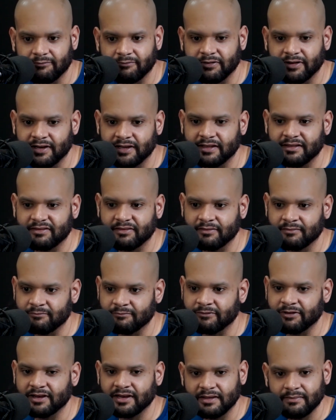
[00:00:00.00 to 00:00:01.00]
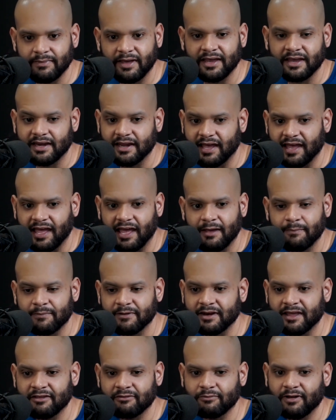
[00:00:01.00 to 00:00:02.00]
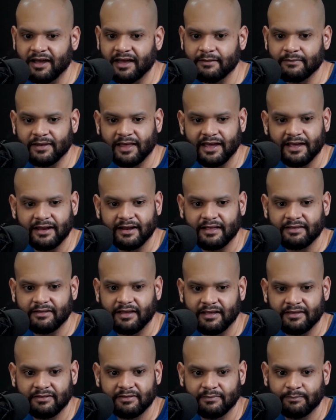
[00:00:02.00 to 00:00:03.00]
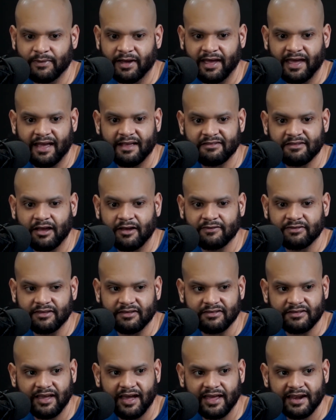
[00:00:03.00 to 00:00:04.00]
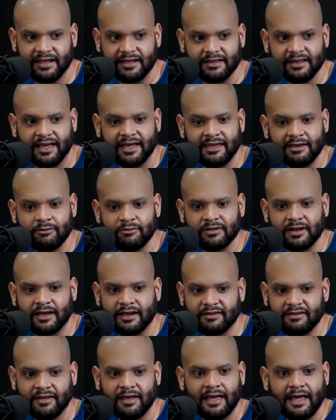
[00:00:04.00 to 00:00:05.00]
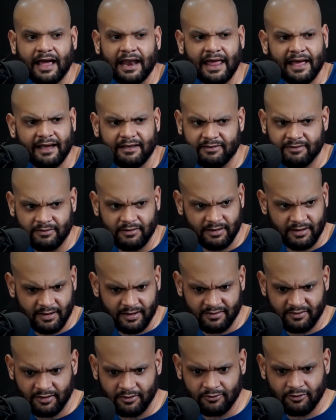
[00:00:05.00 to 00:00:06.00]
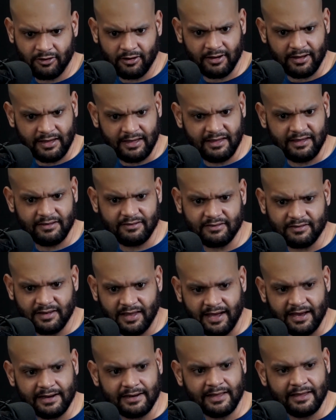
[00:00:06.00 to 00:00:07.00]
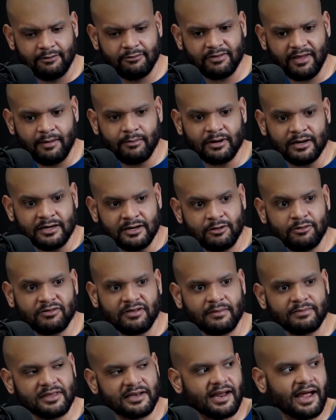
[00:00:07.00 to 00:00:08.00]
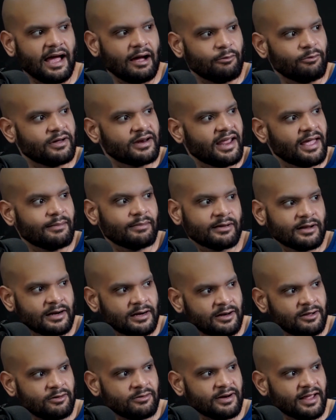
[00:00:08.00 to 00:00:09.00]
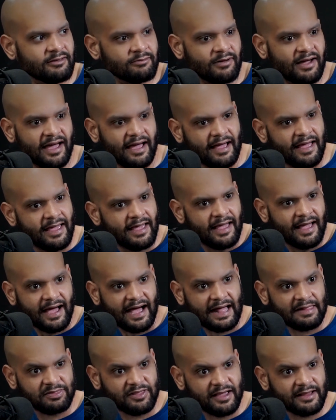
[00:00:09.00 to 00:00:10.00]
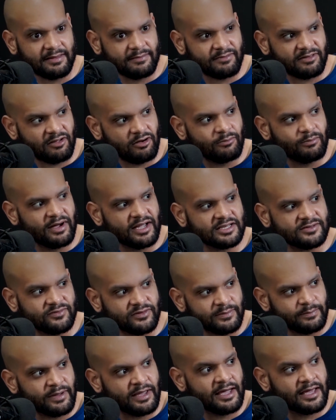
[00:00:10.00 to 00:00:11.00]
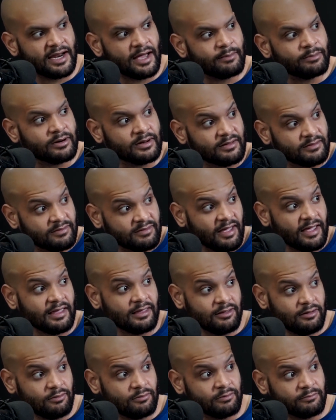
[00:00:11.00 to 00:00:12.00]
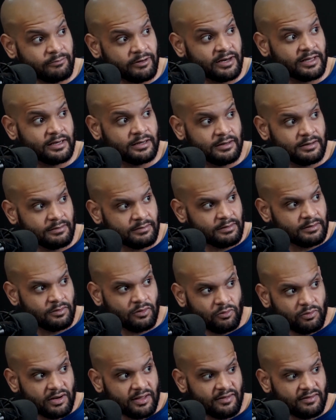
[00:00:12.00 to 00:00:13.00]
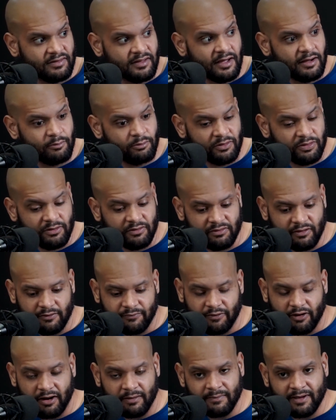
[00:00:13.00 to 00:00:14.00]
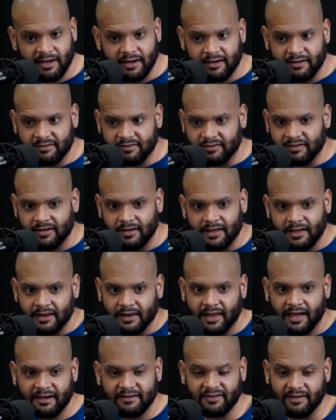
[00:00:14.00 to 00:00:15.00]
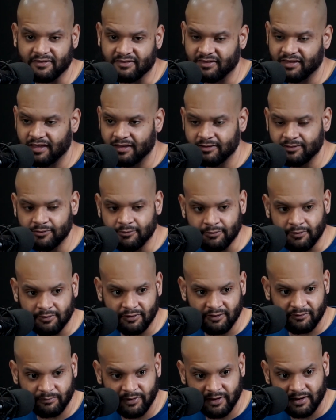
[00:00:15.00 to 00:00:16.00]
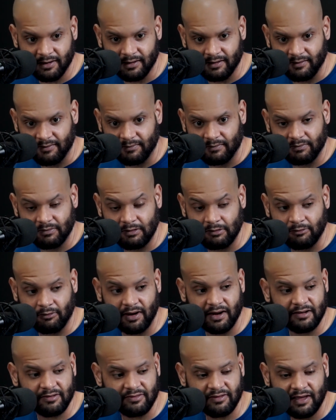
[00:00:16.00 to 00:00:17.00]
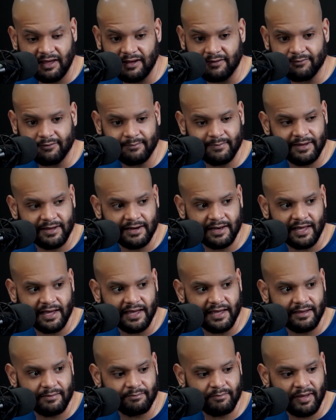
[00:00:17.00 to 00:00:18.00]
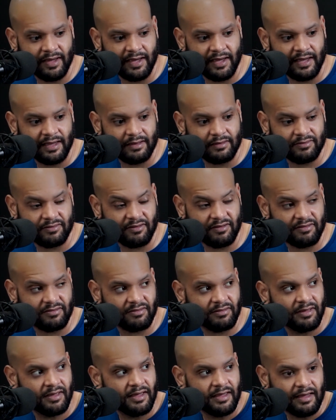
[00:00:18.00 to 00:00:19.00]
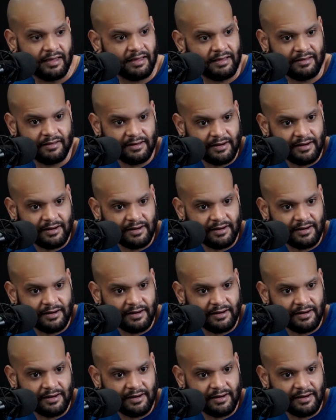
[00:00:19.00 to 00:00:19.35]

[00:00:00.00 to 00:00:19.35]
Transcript: really, really making it happen. That's why, like, my hats off to Scotty, cause like he was, like I said, like told Draco, he was able to do something that I wasn't able to do, and that's why I thank him so much for being able to take you and really do what he's done with you so far, man. Cause like I said, seeing you grow has been the greatest thing for me. Like, man, just. And like